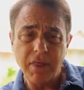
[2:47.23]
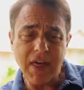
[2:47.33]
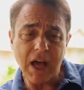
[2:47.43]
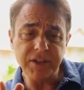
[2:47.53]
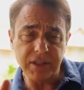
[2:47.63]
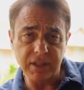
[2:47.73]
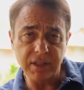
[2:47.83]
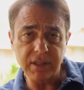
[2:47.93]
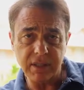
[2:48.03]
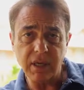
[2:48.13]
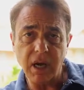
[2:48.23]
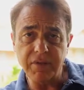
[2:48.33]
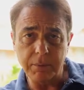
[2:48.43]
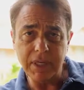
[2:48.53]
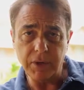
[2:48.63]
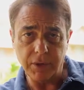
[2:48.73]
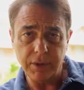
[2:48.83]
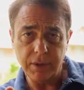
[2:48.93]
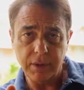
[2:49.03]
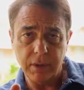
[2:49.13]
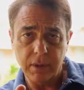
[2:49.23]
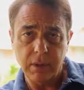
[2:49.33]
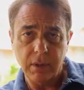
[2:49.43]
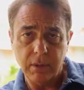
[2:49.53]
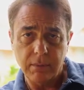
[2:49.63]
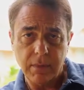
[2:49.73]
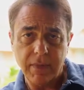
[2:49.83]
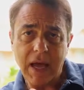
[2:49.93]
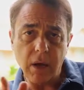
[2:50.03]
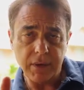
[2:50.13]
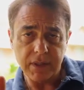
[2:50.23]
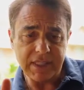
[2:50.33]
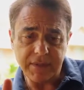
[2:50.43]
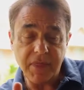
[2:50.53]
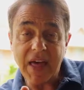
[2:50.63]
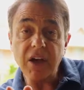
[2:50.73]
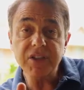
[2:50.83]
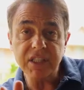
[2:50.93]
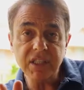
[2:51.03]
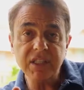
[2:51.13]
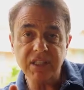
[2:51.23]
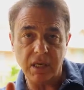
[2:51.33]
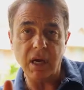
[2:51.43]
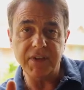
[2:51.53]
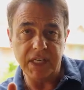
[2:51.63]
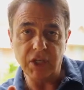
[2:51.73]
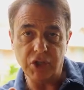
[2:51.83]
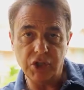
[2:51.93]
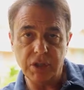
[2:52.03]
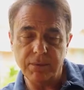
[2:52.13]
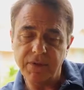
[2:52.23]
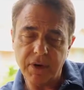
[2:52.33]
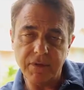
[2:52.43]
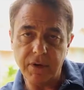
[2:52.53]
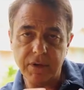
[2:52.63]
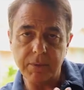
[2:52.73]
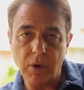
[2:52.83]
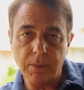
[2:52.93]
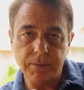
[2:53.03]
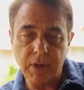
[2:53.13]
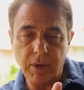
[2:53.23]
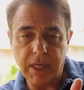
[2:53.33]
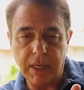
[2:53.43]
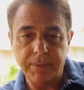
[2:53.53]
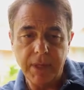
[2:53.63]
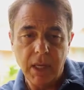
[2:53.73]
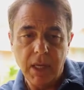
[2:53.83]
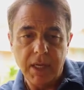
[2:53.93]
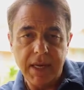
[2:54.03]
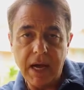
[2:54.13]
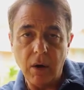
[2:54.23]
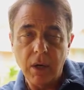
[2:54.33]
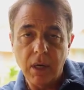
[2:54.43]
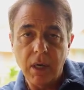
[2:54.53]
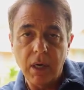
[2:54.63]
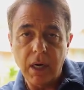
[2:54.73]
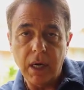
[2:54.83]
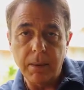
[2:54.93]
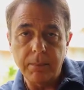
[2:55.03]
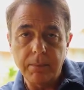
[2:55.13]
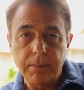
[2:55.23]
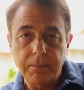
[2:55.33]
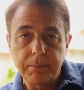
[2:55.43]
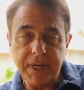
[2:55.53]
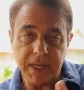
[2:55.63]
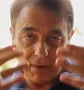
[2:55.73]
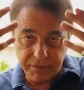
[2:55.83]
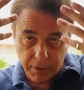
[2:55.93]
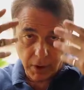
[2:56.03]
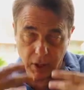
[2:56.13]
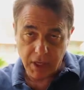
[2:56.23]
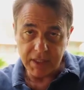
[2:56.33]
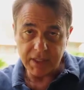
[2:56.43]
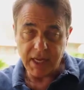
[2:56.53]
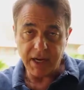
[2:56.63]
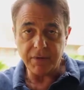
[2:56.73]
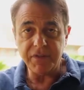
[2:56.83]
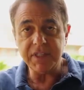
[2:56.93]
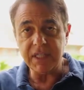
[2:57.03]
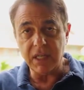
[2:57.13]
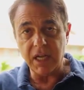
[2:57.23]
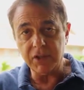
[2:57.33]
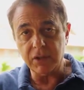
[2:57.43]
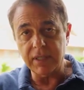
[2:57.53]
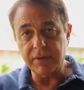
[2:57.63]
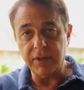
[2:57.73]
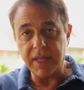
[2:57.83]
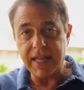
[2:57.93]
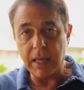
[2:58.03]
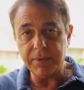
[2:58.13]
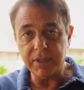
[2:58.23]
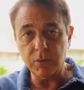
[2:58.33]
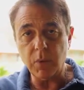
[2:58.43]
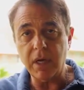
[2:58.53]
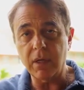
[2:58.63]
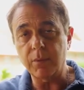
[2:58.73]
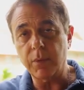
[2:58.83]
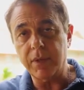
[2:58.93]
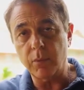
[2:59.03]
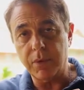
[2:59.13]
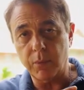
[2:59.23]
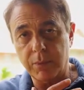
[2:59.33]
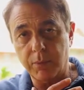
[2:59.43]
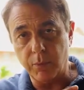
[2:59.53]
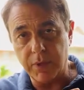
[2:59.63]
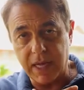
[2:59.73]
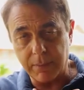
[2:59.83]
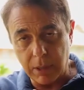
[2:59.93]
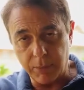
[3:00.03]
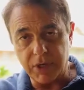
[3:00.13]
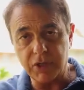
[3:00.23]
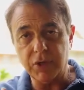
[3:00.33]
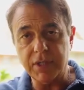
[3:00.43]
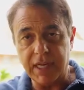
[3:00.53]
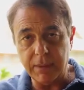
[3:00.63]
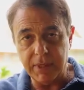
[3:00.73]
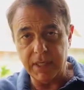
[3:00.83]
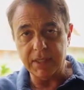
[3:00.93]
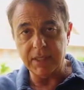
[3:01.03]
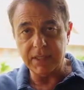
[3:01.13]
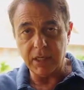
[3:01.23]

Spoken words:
thousands of a meter, thousandths of an inch. They're very, very small. Okay. Now, but on an entire physiological level, that happens as well with high blood pressure and diabetes, et